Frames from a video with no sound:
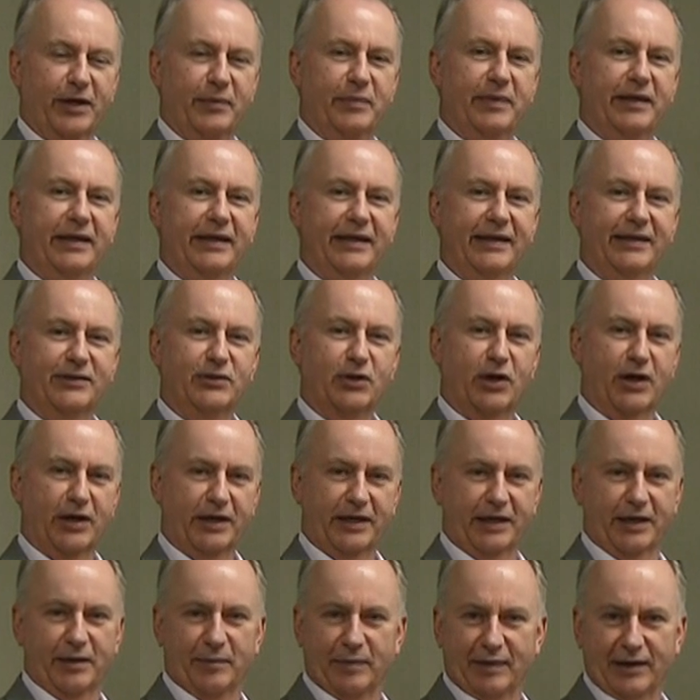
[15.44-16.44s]
to be
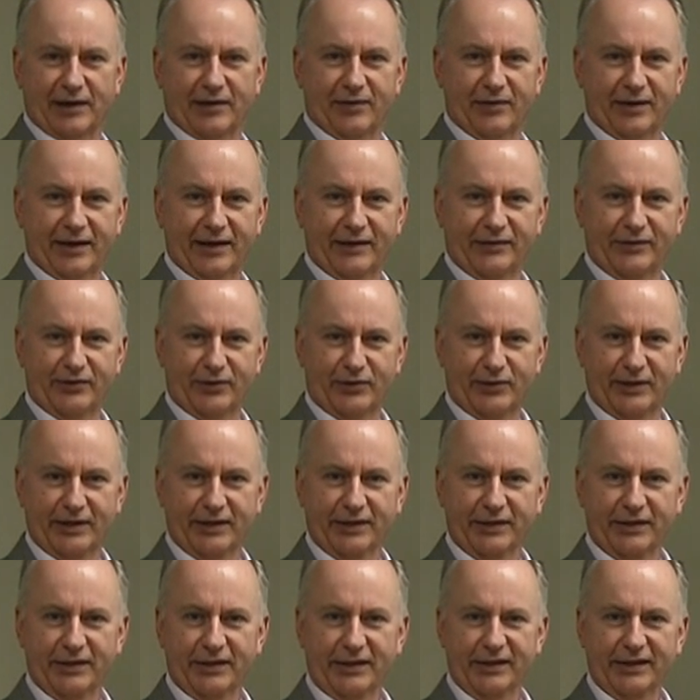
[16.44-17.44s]
talking about
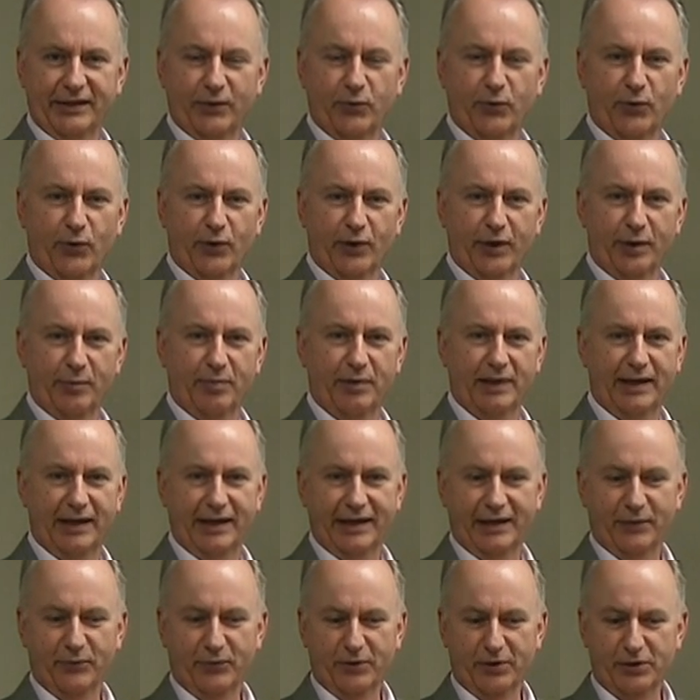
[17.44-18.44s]
during the quarterly
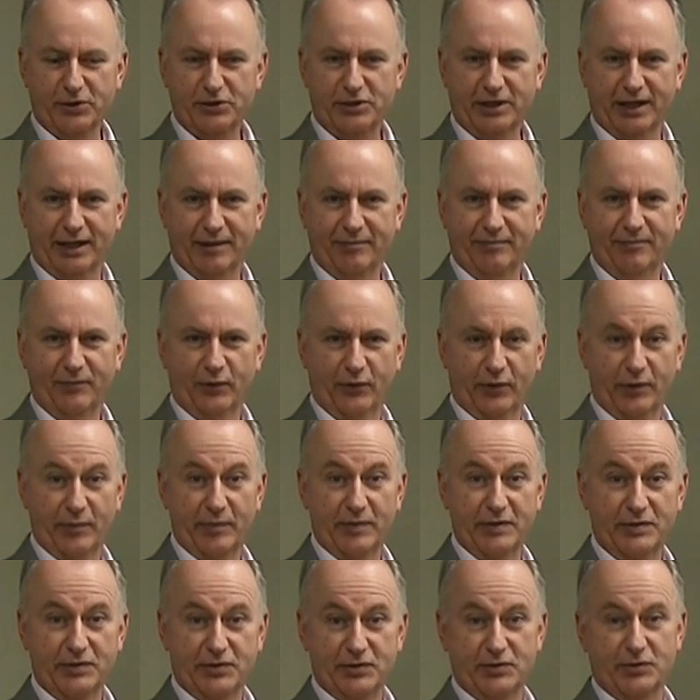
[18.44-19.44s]
planning workshop or the
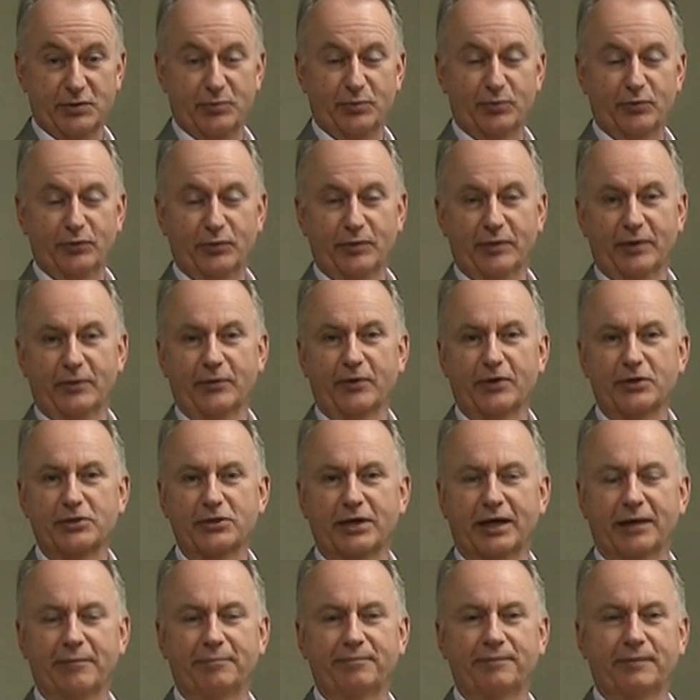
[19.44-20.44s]
business improvement
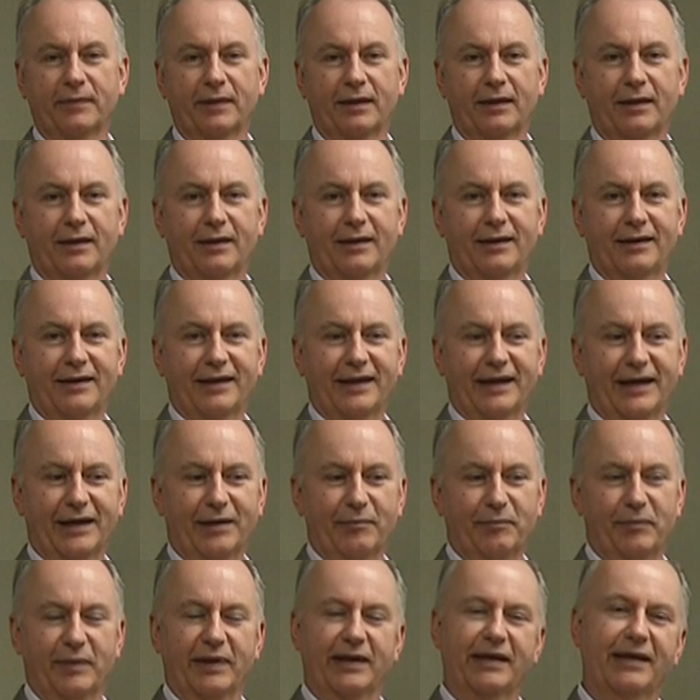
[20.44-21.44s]
workshop. And
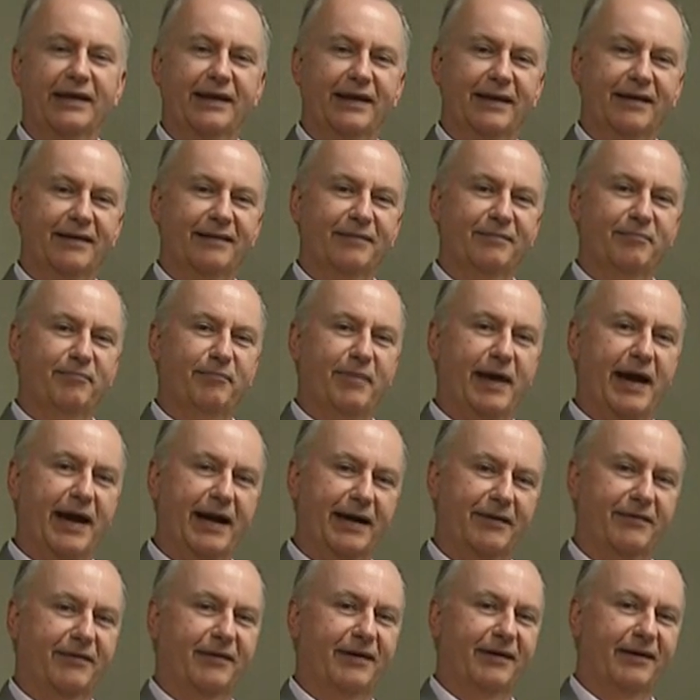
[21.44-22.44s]
I've been getting
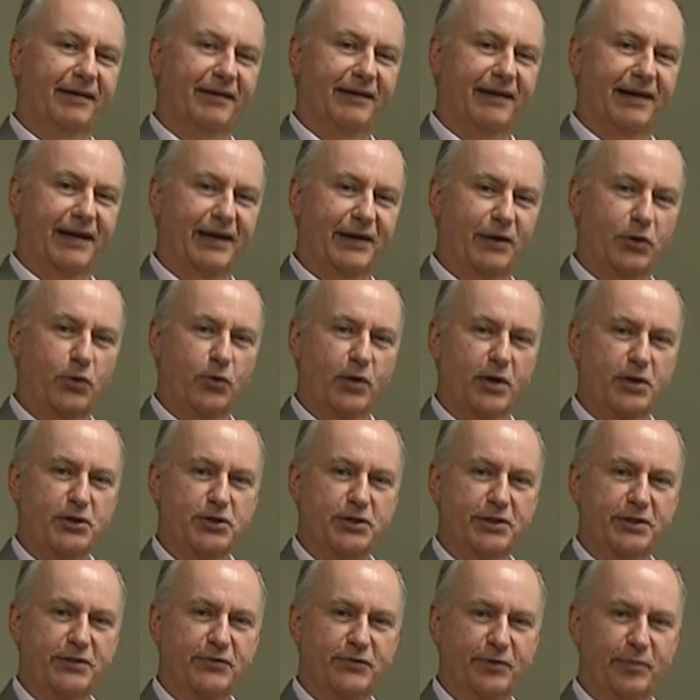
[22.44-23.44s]
back a lot of
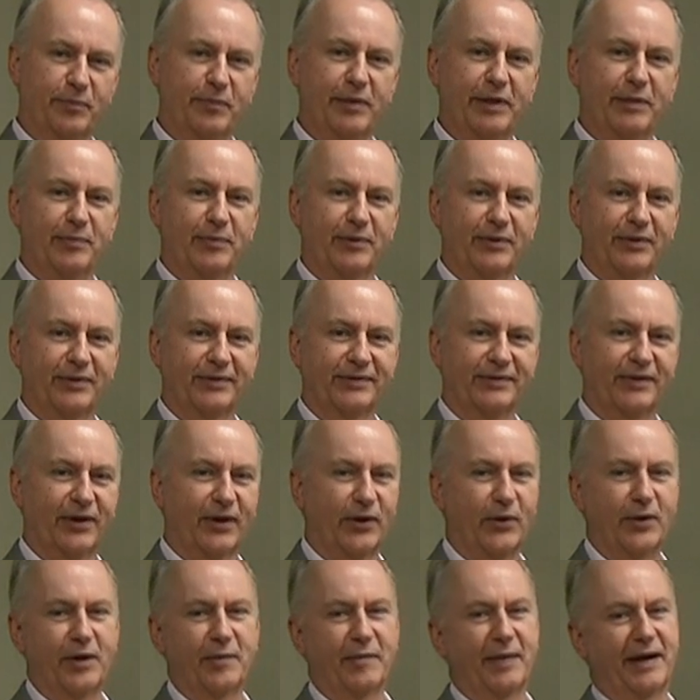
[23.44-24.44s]
questions from people.
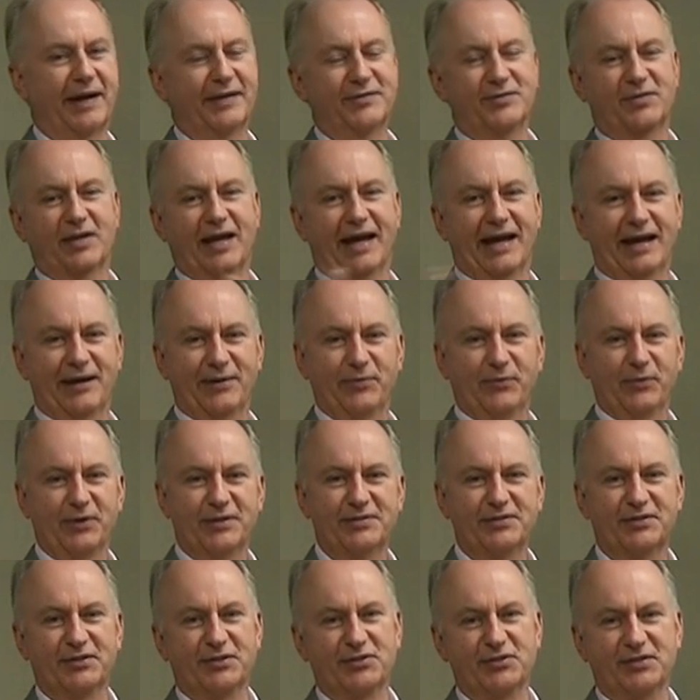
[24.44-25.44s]
Oh, come on, Scott,
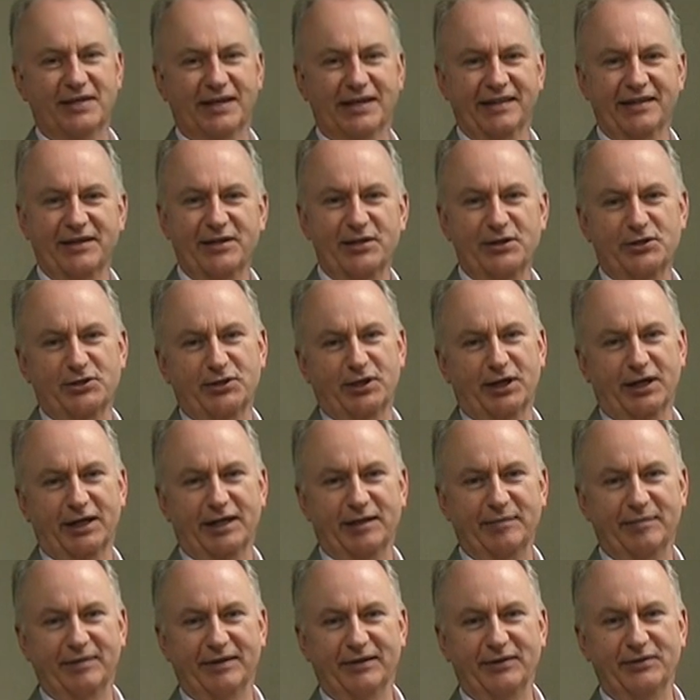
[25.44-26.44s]
what's this thing that you're
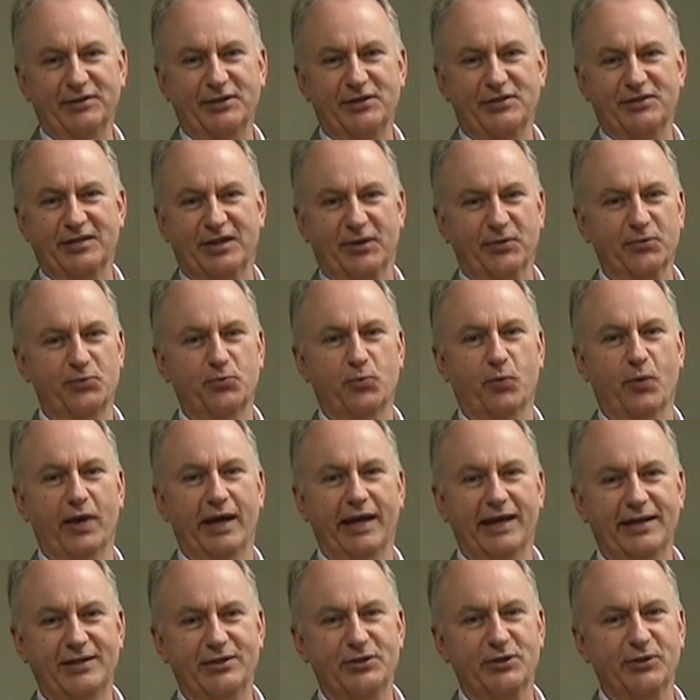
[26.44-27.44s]
talking about? It just sounds
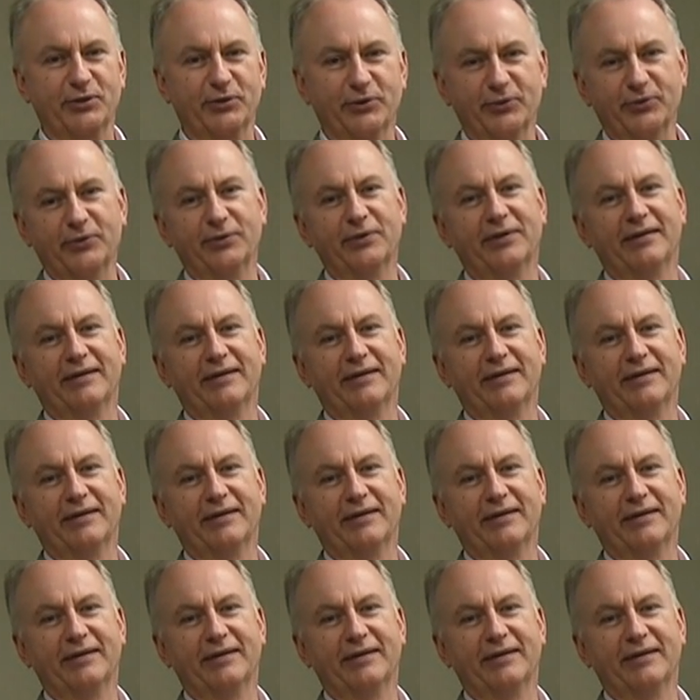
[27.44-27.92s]
way too,